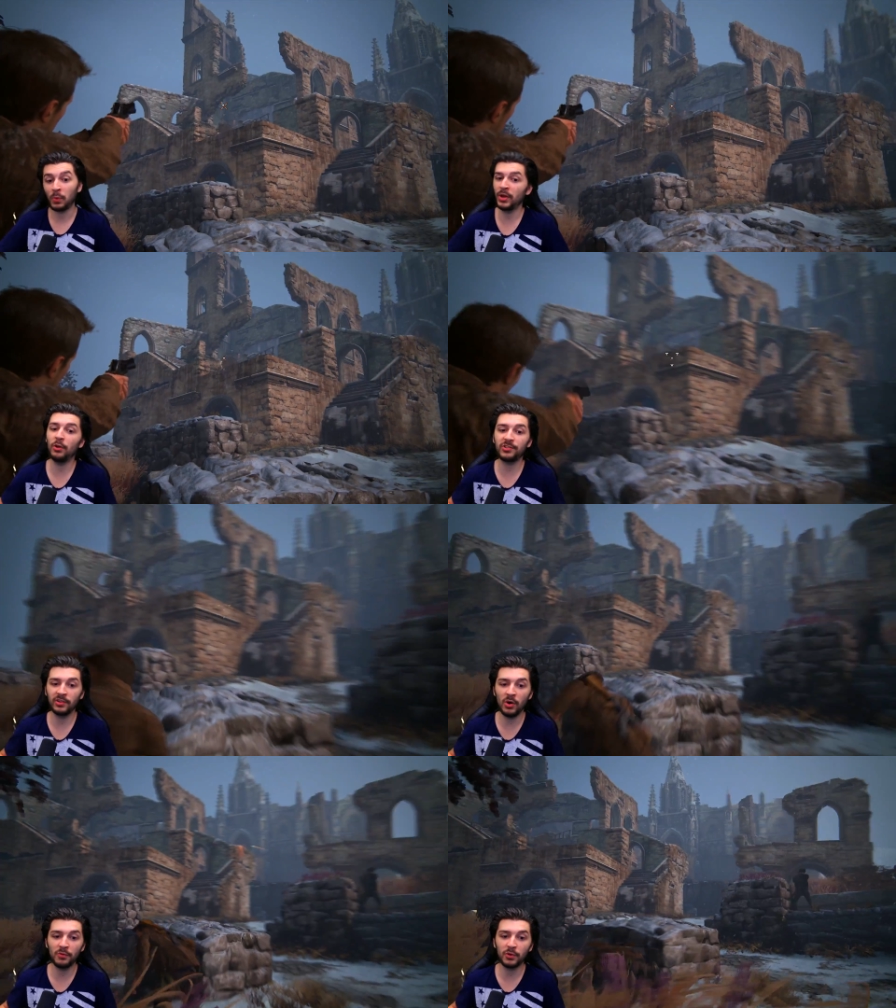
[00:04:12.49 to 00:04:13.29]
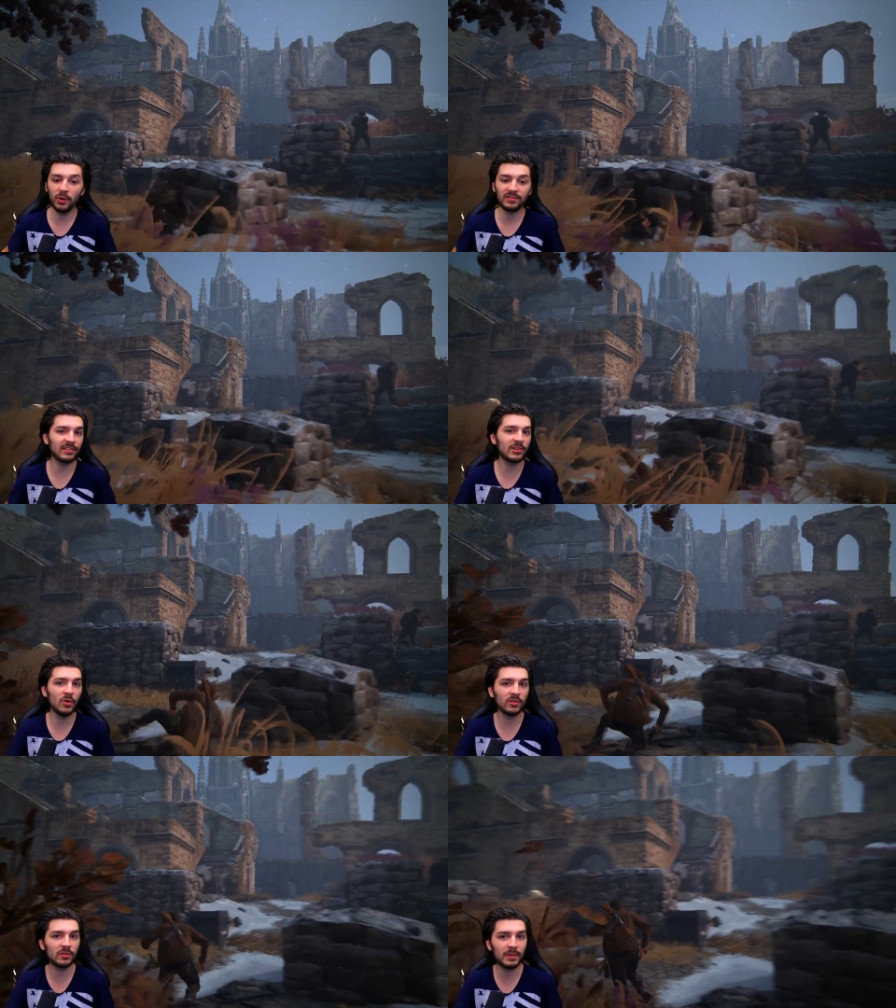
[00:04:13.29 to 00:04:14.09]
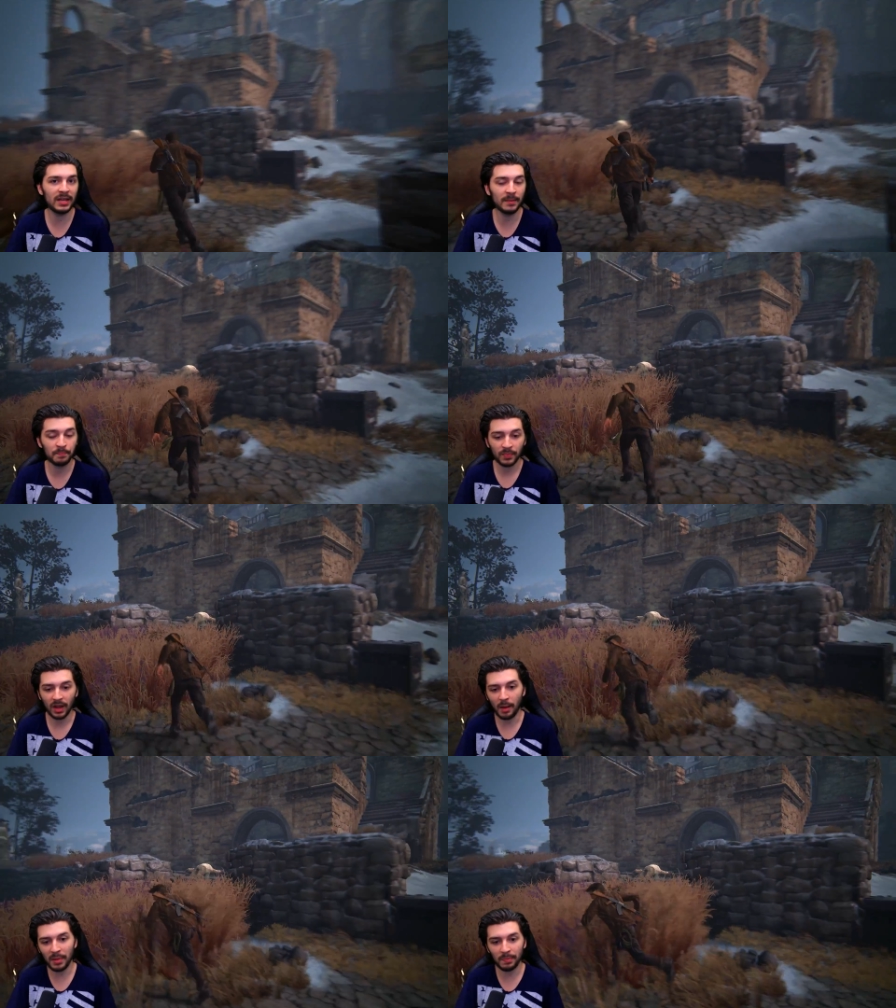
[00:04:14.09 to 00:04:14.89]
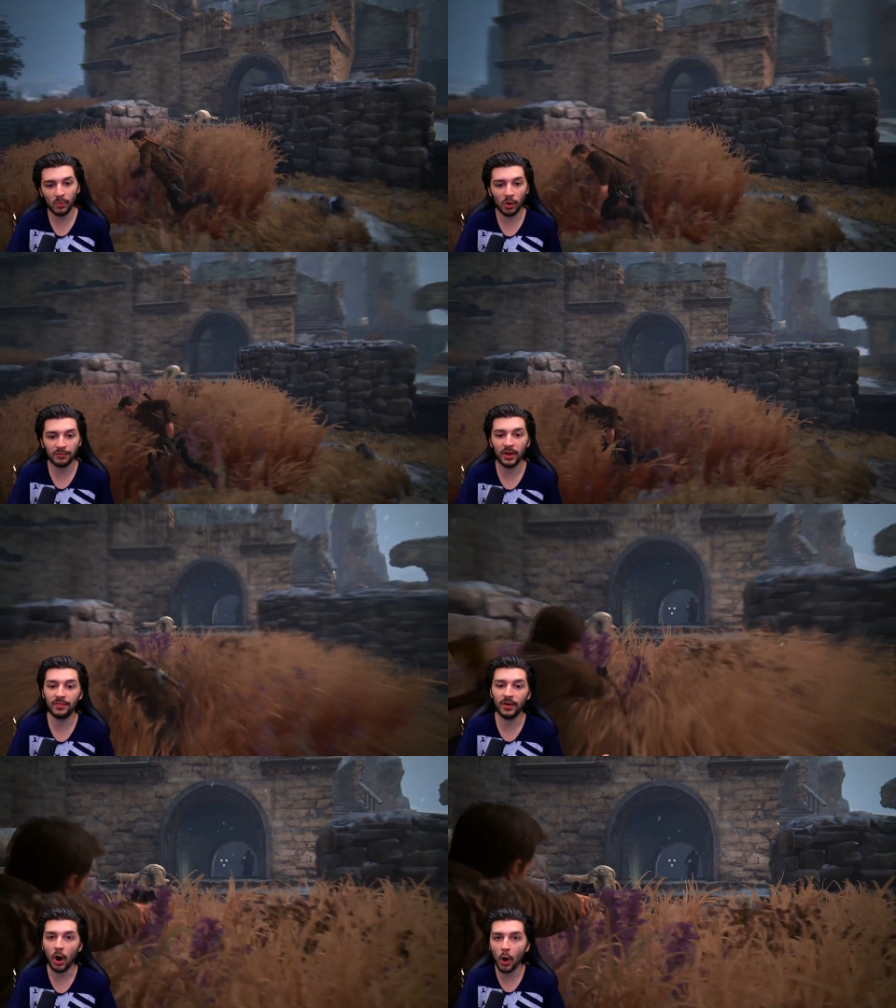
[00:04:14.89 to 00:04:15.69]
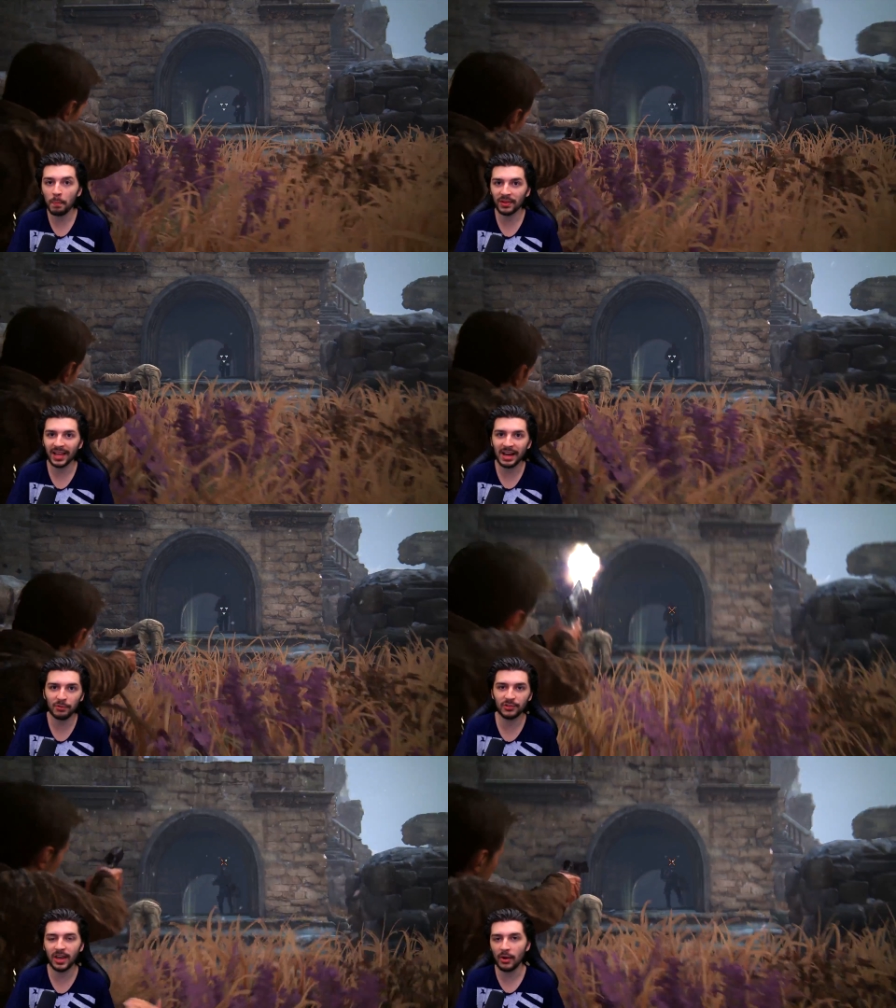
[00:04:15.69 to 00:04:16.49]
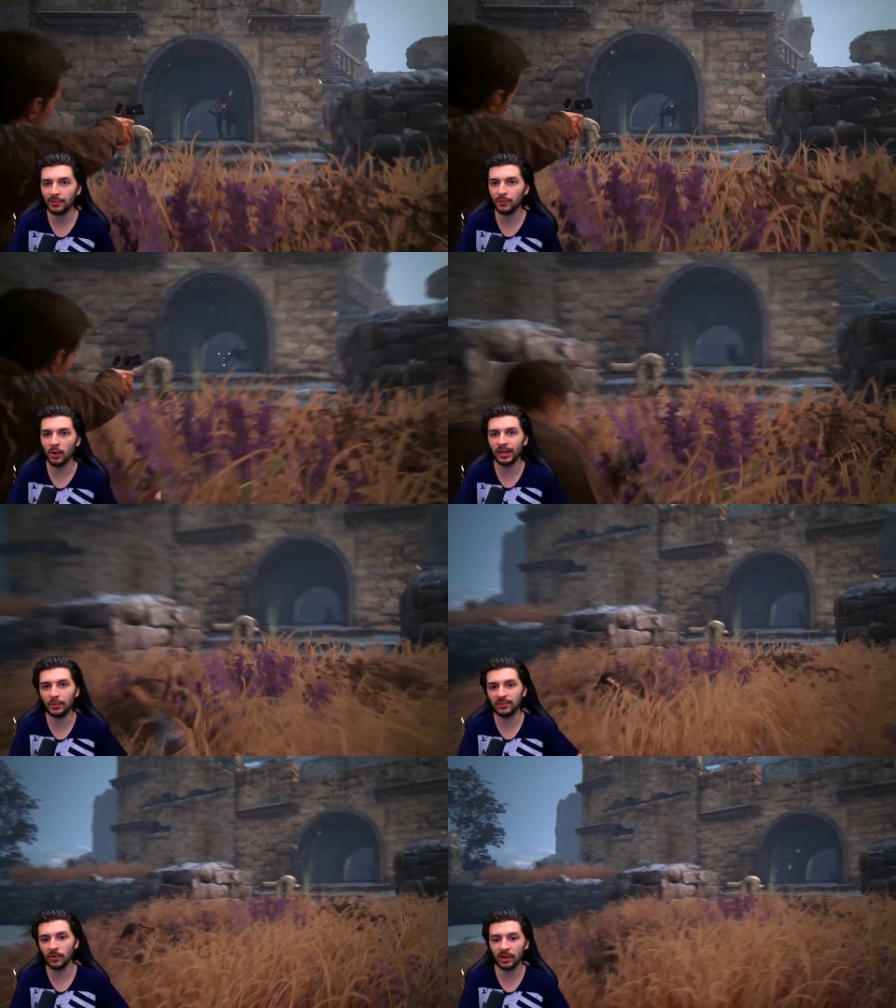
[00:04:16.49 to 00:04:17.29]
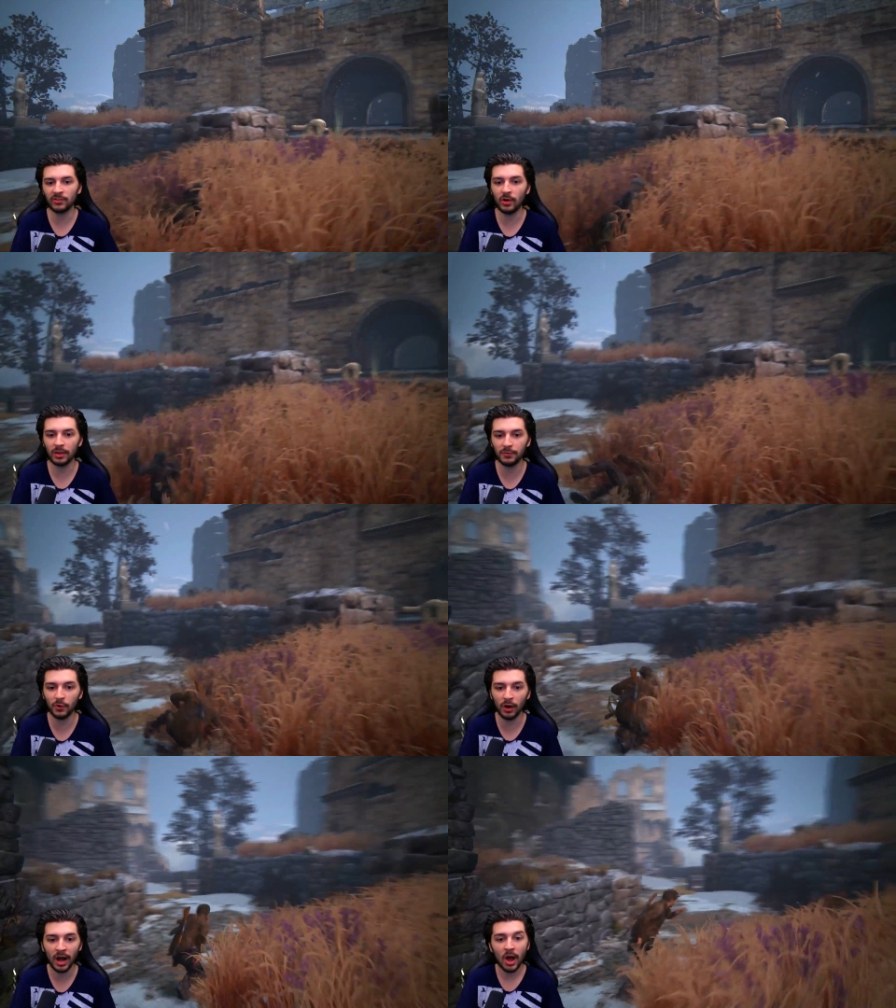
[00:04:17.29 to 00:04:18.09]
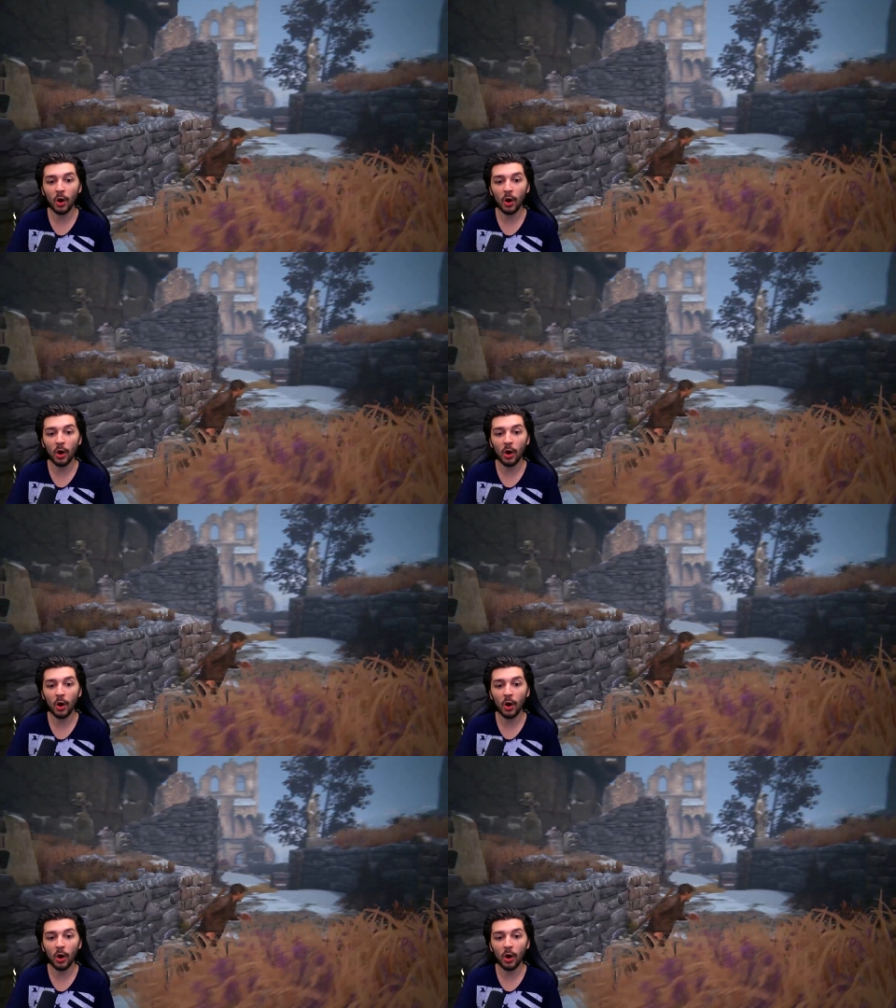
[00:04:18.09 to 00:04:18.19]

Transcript: We also know, of course, there's going to be a bit more of the open levels carried forward that we saw in Uncharted 4.